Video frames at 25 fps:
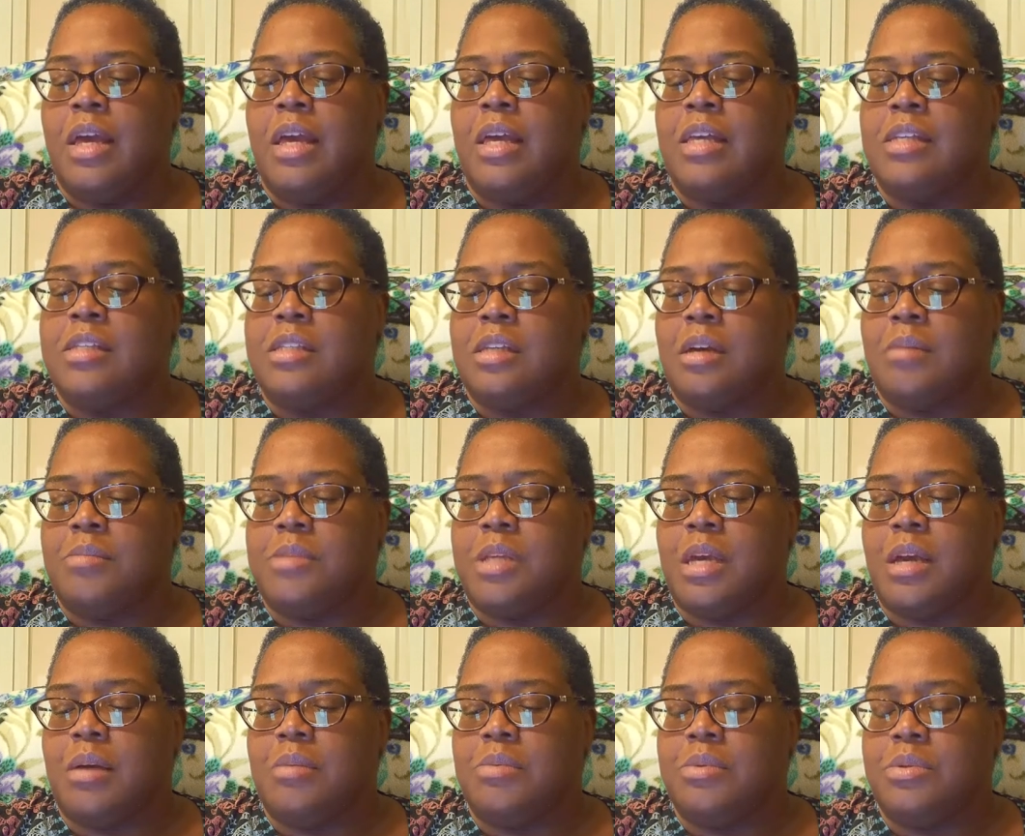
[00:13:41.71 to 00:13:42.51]
And
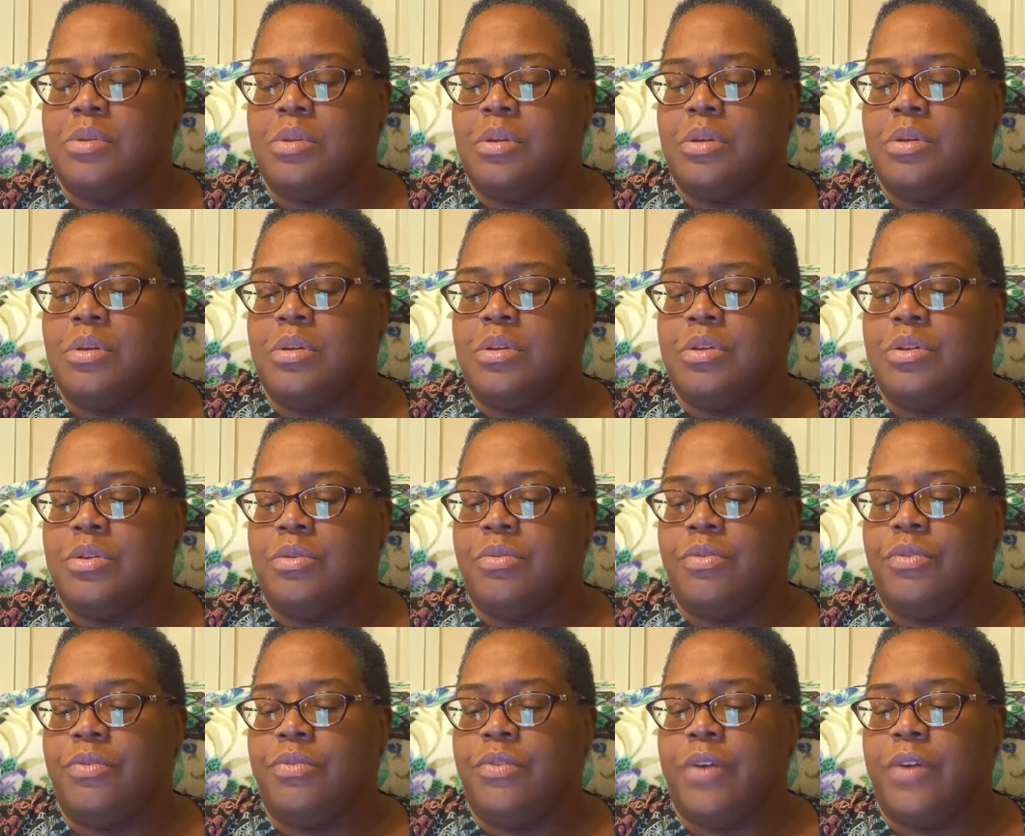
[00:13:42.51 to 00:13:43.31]
sometimes you
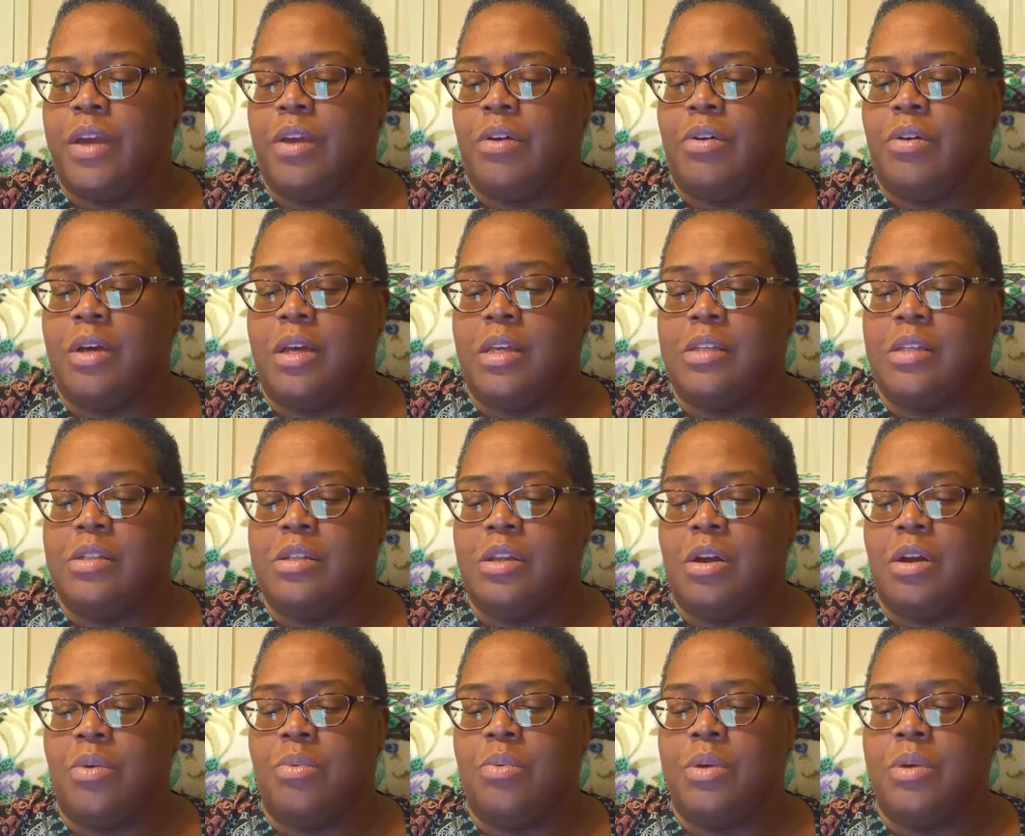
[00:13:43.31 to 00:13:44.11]
feel as
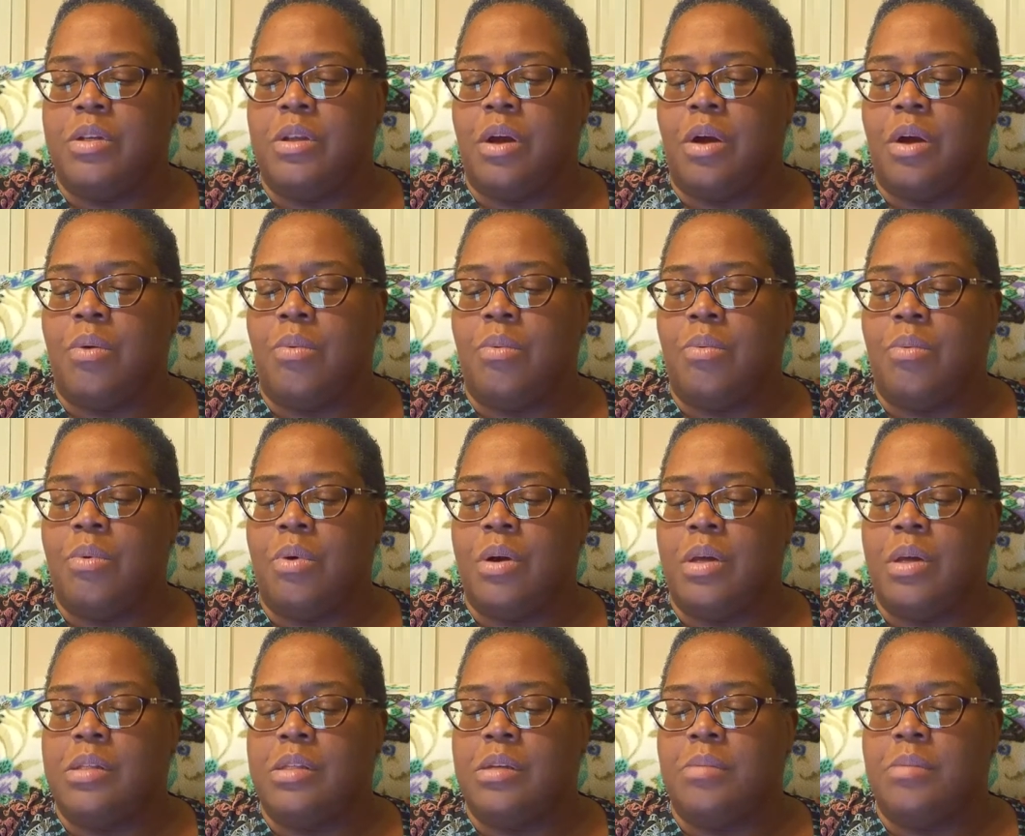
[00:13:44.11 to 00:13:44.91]
though we don't
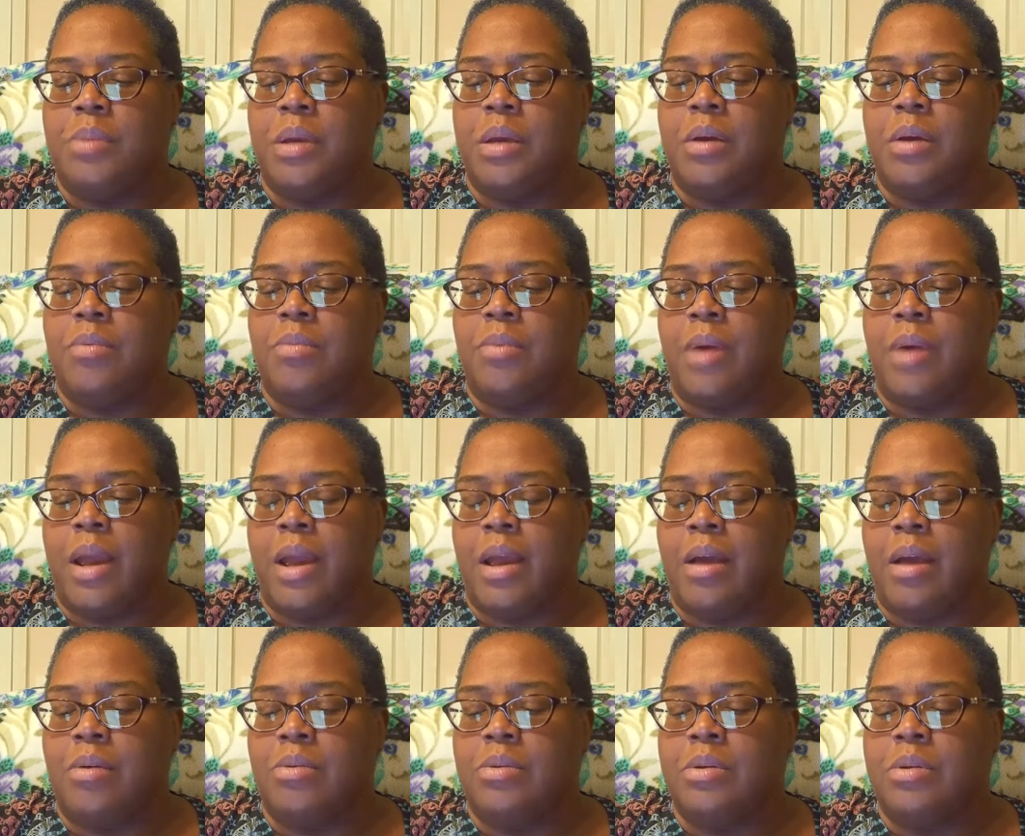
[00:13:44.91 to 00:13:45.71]
want to be
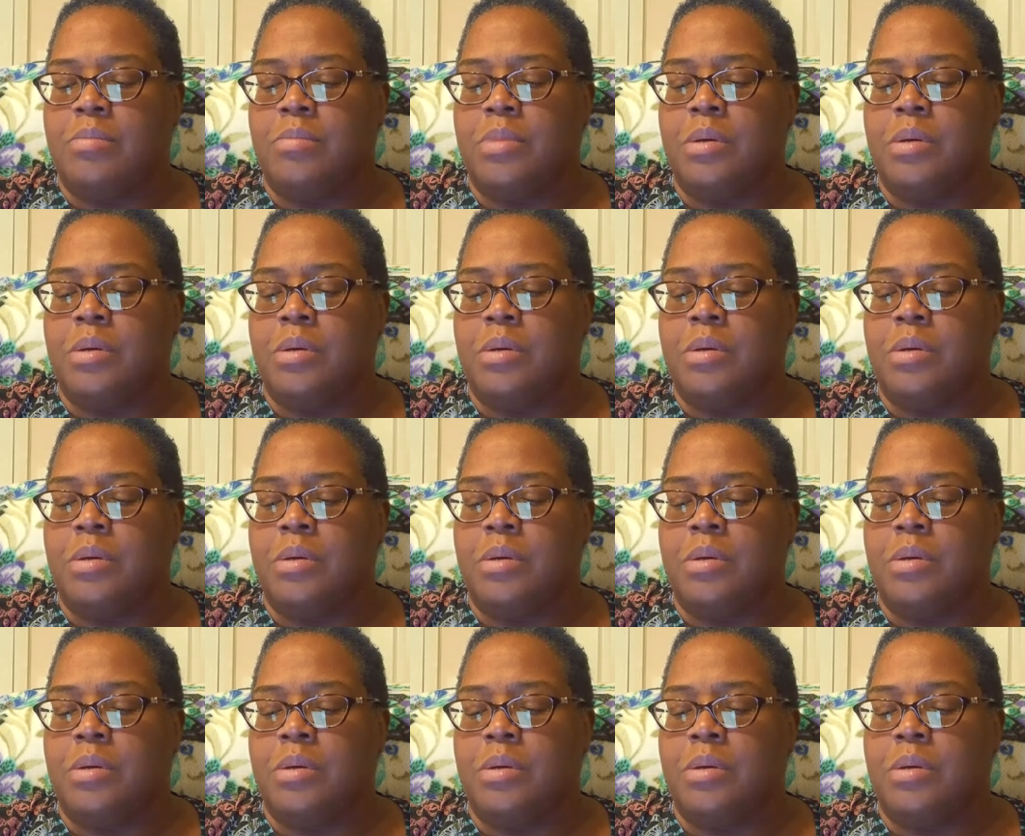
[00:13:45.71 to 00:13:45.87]
around.